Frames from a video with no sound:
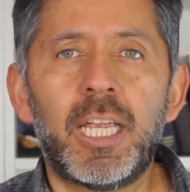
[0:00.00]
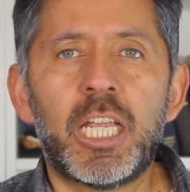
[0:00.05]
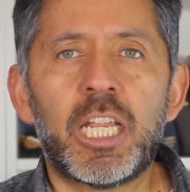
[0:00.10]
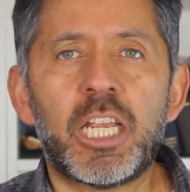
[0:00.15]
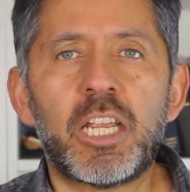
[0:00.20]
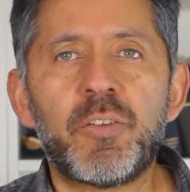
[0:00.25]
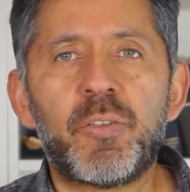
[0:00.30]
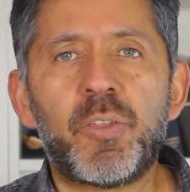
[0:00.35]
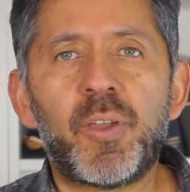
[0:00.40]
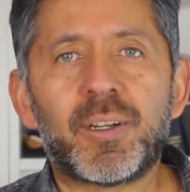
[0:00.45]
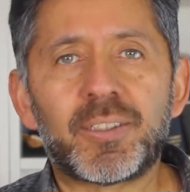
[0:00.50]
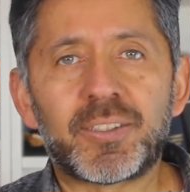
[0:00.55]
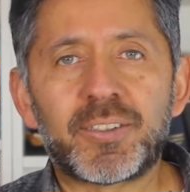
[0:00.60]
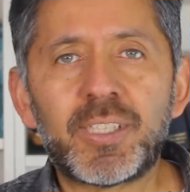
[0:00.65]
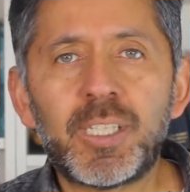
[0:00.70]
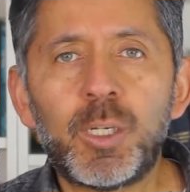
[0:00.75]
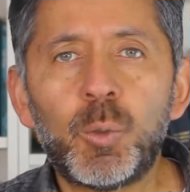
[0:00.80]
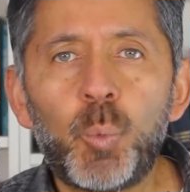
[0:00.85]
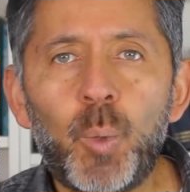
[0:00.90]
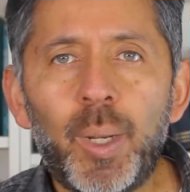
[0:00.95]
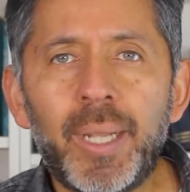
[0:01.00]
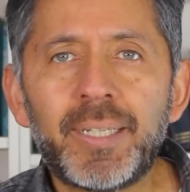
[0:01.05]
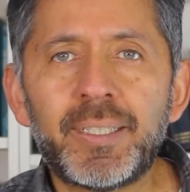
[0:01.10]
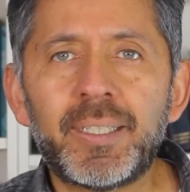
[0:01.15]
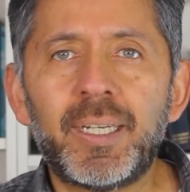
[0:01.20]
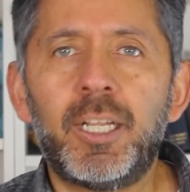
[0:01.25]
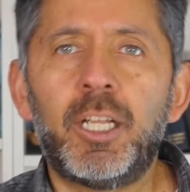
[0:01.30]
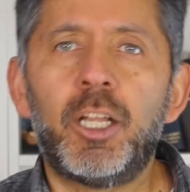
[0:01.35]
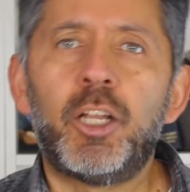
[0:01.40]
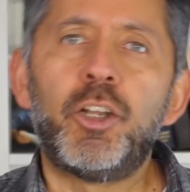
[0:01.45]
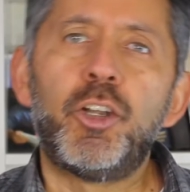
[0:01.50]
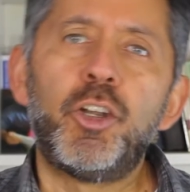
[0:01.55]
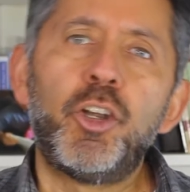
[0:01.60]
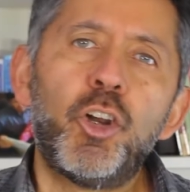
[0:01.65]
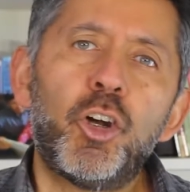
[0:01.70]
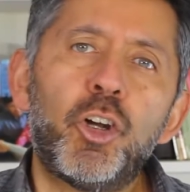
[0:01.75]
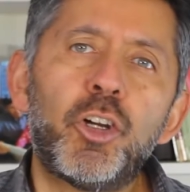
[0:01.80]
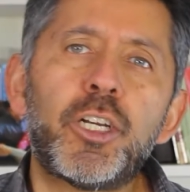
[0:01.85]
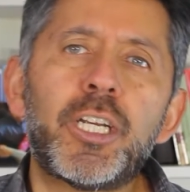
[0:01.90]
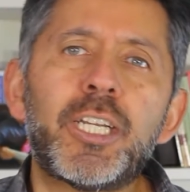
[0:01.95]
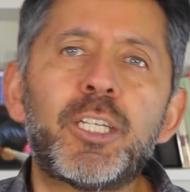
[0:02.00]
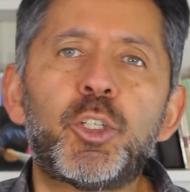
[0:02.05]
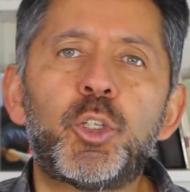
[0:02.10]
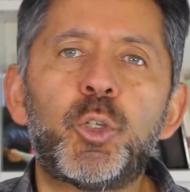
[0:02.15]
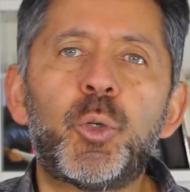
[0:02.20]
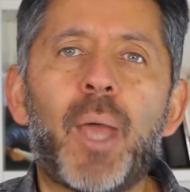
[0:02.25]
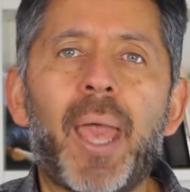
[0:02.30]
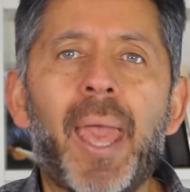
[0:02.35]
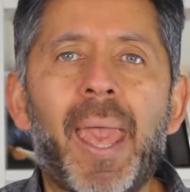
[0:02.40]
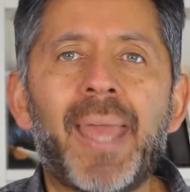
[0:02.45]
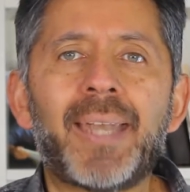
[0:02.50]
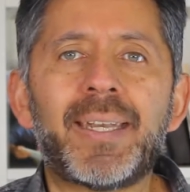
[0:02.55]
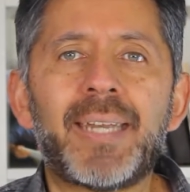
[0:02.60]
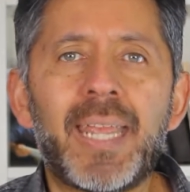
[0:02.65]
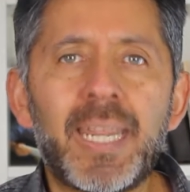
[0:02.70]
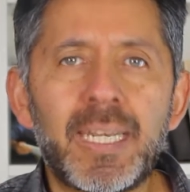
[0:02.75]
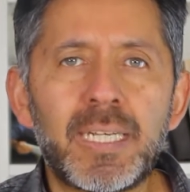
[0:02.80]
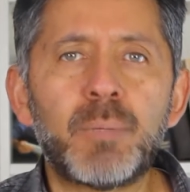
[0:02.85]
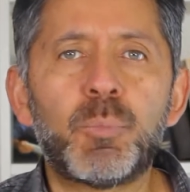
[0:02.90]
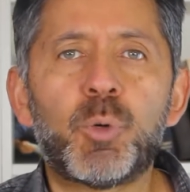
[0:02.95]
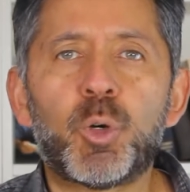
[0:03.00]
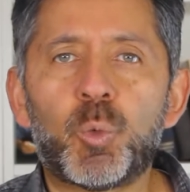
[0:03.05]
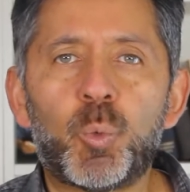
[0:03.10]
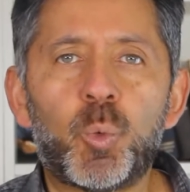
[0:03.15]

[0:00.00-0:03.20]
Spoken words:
If they are still wet, no need to add any more